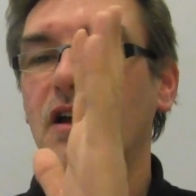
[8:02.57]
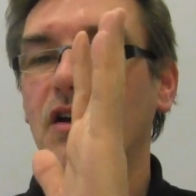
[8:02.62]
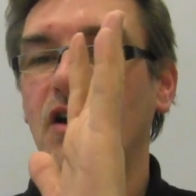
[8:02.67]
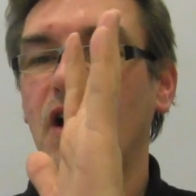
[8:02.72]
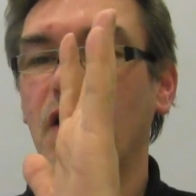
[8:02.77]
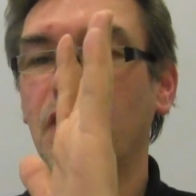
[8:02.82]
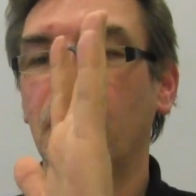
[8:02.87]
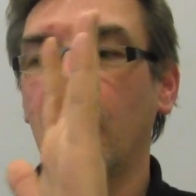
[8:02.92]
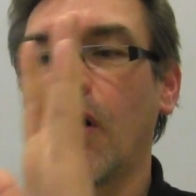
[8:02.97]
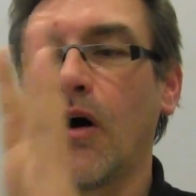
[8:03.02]
You
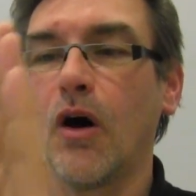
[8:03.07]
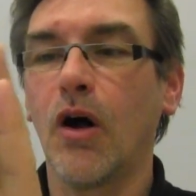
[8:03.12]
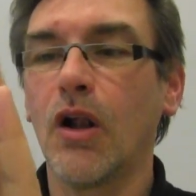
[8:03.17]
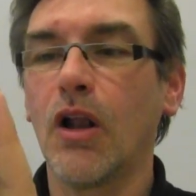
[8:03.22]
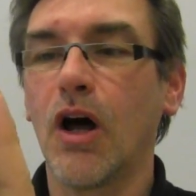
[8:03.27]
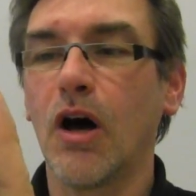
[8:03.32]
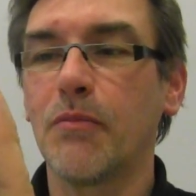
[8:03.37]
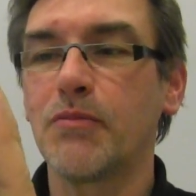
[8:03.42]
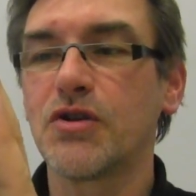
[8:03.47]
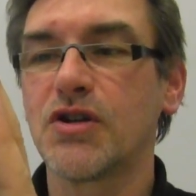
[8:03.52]
have
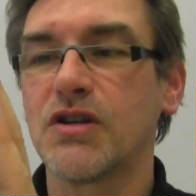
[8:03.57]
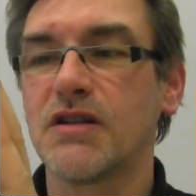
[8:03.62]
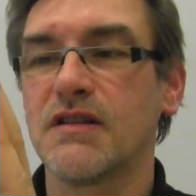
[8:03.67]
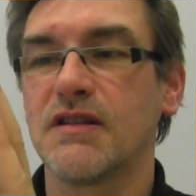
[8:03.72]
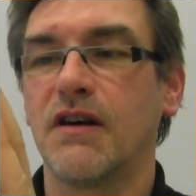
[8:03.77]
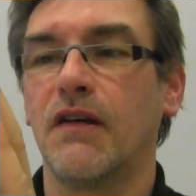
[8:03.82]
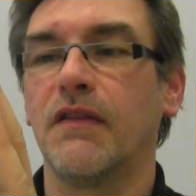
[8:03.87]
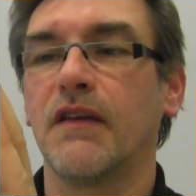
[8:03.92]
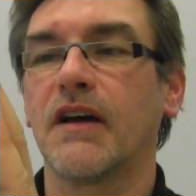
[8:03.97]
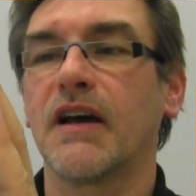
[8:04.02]
all options
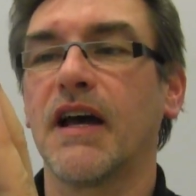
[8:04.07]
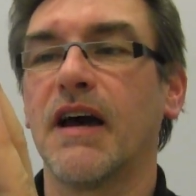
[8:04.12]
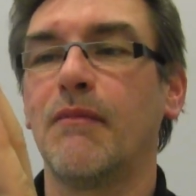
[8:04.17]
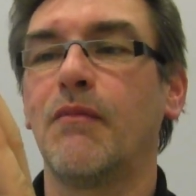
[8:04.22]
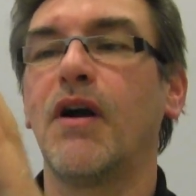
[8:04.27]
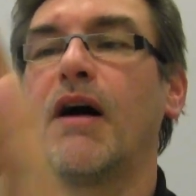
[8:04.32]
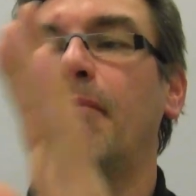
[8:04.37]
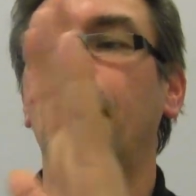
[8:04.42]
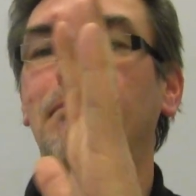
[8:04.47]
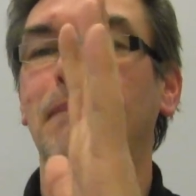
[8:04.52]
on the
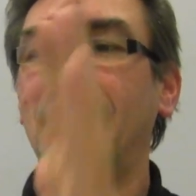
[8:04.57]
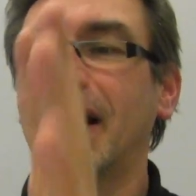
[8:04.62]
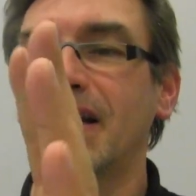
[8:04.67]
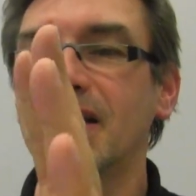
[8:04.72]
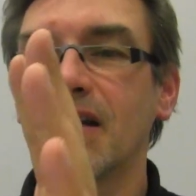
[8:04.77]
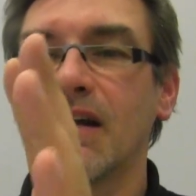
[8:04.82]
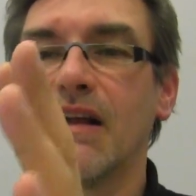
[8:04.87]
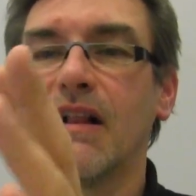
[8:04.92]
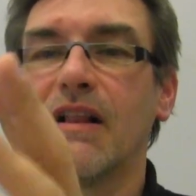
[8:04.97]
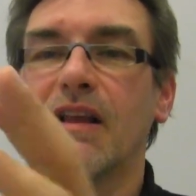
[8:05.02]
camera,
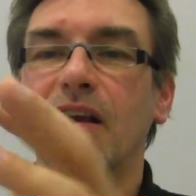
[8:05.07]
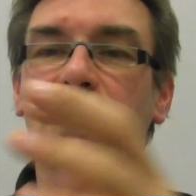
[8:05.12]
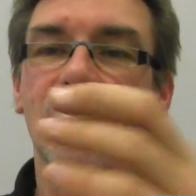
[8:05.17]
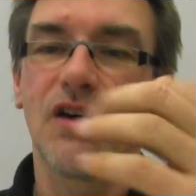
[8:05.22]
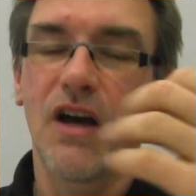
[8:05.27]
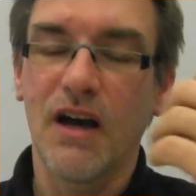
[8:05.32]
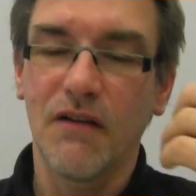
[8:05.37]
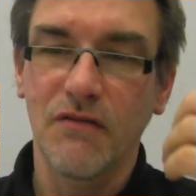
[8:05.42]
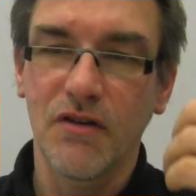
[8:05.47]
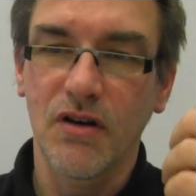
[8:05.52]
but
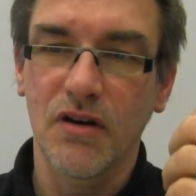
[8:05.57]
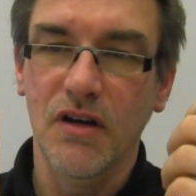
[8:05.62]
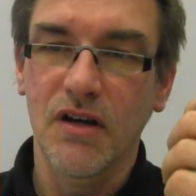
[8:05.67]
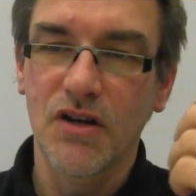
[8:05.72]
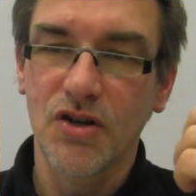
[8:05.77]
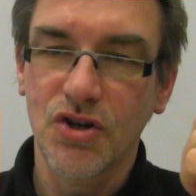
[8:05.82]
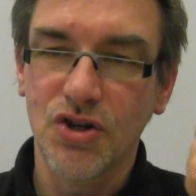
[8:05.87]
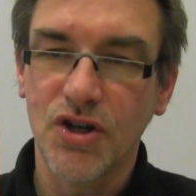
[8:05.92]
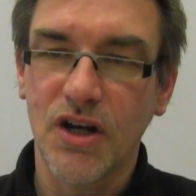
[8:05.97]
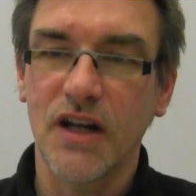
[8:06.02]
you have a
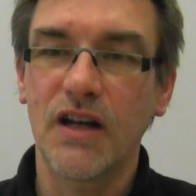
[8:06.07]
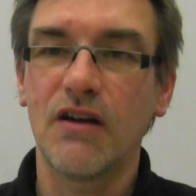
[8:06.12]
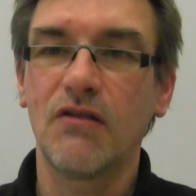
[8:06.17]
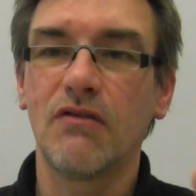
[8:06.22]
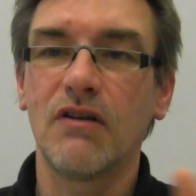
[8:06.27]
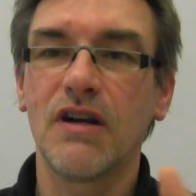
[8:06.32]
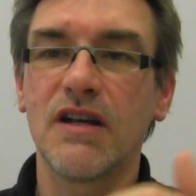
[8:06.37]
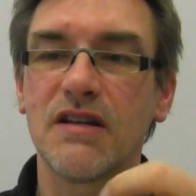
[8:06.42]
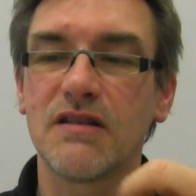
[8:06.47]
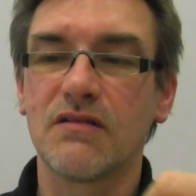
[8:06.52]
shutter
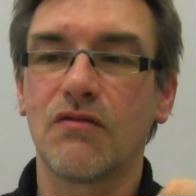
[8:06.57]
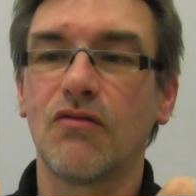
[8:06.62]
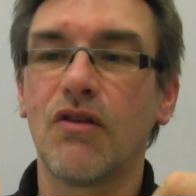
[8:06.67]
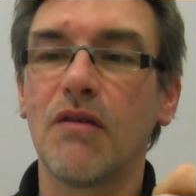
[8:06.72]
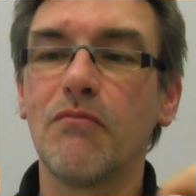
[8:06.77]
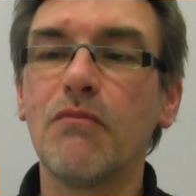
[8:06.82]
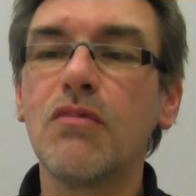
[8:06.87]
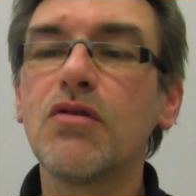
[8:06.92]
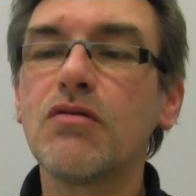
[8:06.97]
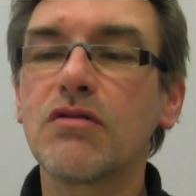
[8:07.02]
release, a
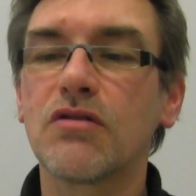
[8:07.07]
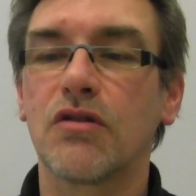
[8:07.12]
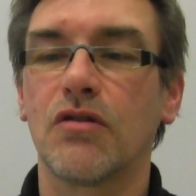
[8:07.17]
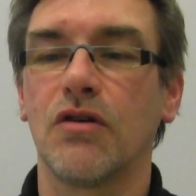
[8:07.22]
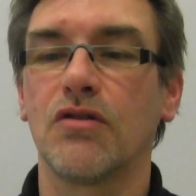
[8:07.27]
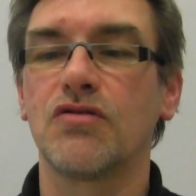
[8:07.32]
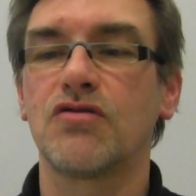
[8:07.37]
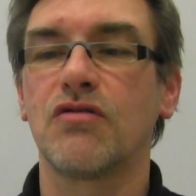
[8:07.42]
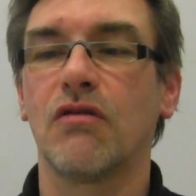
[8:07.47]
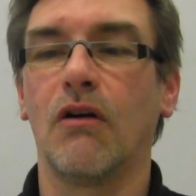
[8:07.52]
remote
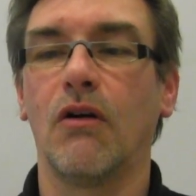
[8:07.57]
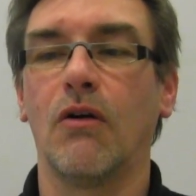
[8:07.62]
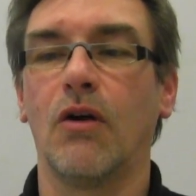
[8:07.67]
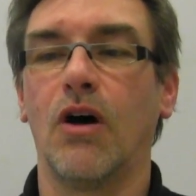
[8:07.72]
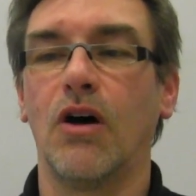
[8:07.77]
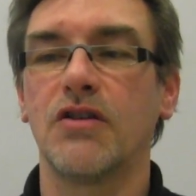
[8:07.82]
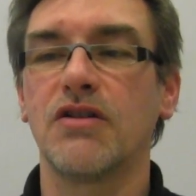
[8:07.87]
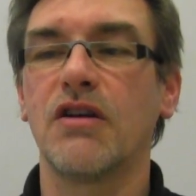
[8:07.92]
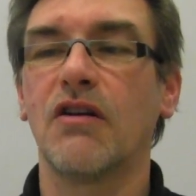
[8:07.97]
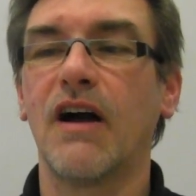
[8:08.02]
control
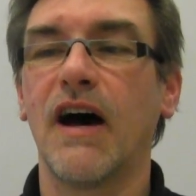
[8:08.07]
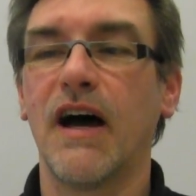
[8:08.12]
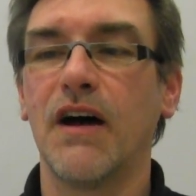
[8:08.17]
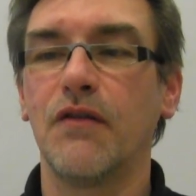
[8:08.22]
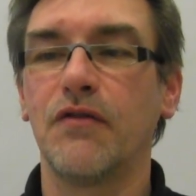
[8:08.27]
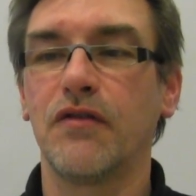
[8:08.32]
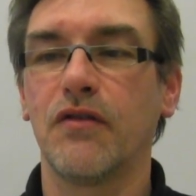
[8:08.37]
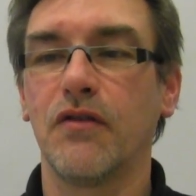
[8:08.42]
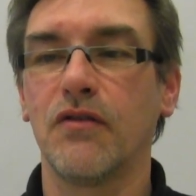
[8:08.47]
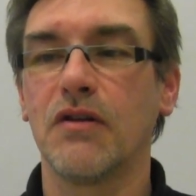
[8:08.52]
on your
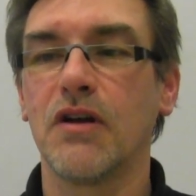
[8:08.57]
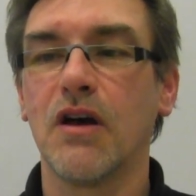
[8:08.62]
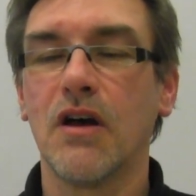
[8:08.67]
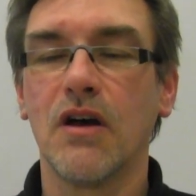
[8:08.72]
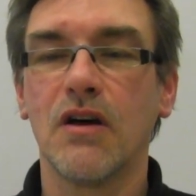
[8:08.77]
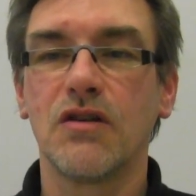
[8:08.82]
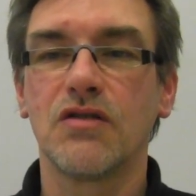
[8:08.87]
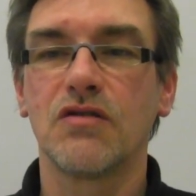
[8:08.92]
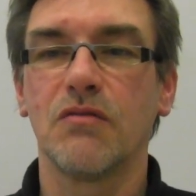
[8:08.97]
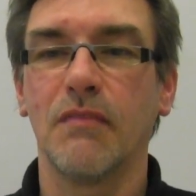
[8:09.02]
iPhone
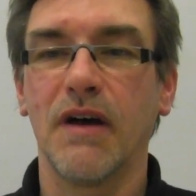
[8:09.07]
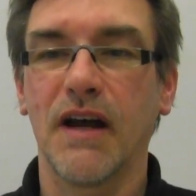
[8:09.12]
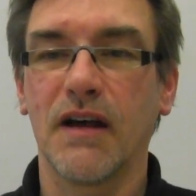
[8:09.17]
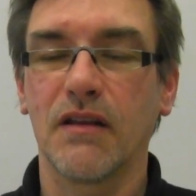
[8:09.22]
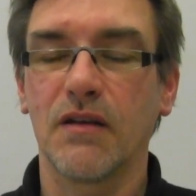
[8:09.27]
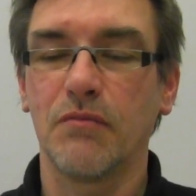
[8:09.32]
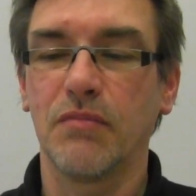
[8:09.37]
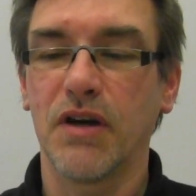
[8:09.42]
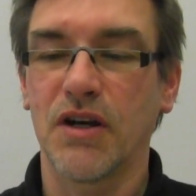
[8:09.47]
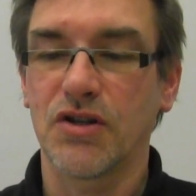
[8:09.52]
to make
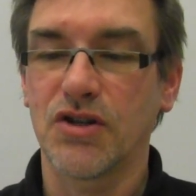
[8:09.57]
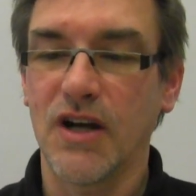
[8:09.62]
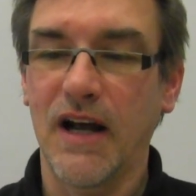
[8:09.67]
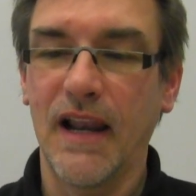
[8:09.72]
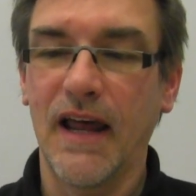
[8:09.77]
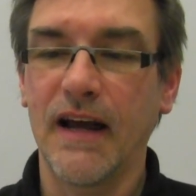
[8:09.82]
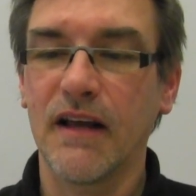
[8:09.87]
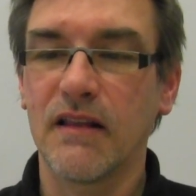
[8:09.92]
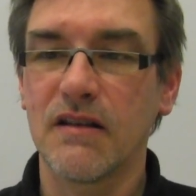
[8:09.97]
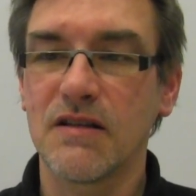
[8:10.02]
the picture. I
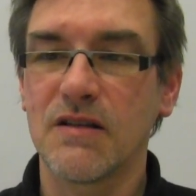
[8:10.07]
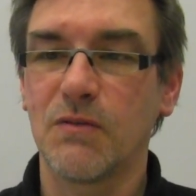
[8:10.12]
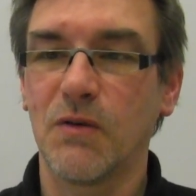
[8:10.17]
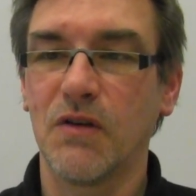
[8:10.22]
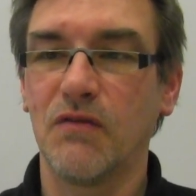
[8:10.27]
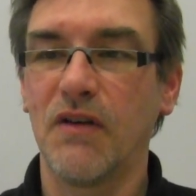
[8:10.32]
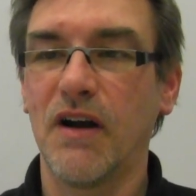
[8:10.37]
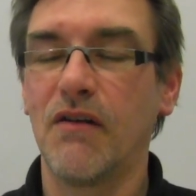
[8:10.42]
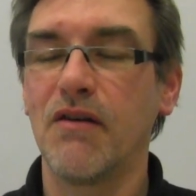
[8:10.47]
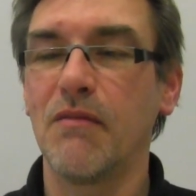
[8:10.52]
like this
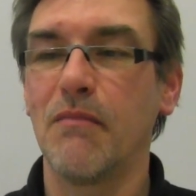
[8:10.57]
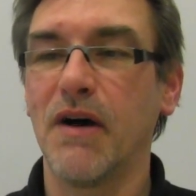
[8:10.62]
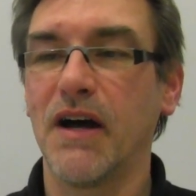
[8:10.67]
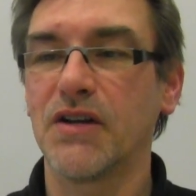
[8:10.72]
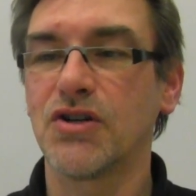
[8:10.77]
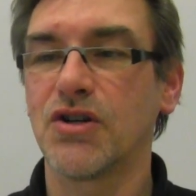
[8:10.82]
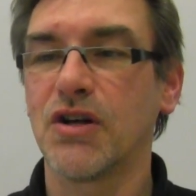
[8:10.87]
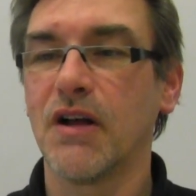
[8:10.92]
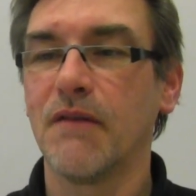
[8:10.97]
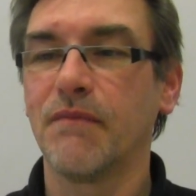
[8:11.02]
one very
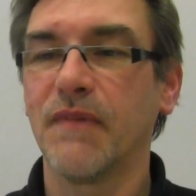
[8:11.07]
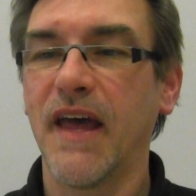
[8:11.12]
much.